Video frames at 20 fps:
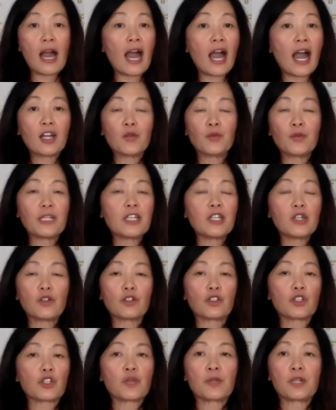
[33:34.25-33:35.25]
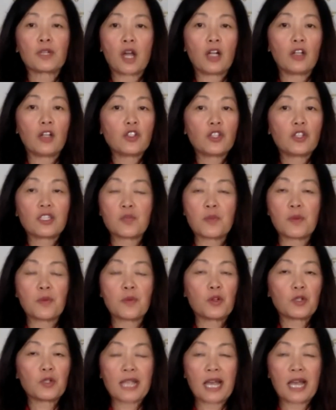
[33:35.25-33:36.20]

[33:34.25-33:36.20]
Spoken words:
I don't really know the terminology. I just remember her